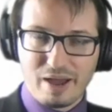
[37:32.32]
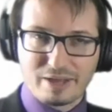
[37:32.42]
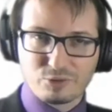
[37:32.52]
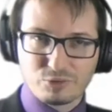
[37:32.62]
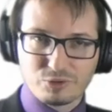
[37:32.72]

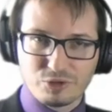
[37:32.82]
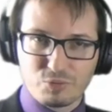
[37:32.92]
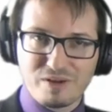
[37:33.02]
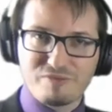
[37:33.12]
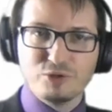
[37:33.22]
I don't know, the
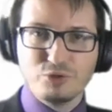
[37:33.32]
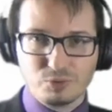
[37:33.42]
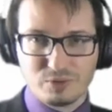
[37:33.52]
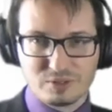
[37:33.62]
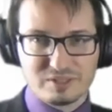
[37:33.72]

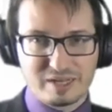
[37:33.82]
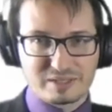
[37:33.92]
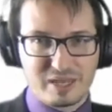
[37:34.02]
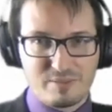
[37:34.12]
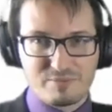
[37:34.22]
revenue
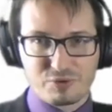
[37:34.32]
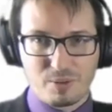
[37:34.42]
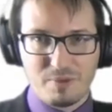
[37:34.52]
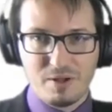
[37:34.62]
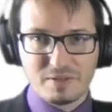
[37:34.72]
that came
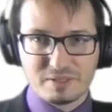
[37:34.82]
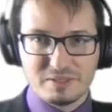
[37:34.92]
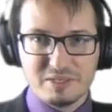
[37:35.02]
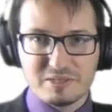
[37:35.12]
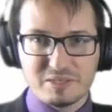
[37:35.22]
from
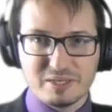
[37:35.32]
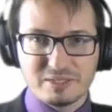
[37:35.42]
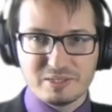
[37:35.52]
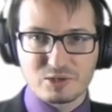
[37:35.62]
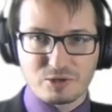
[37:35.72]
this year,
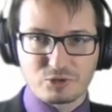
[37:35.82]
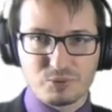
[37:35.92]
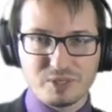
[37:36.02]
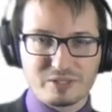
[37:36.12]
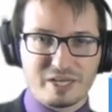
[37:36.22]
this
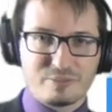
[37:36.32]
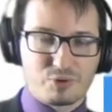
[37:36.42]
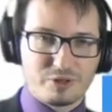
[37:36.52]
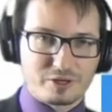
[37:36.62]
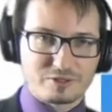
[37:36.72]
country on that
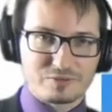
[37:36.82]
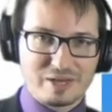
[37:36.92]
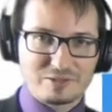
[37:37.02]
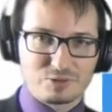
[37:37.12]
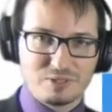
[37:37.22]
product,
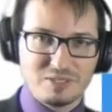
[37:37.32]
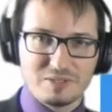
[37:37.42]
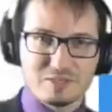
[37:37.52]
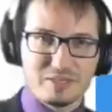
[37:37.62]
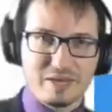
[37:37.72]
right? So this
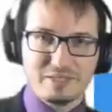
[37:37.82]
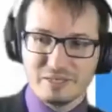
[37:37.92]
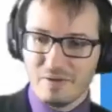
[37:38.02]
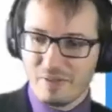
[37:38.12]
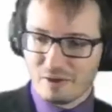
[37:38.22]
is the
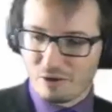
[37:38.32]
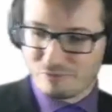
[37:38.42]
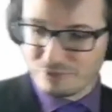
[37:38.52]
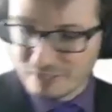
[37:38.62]
idea of a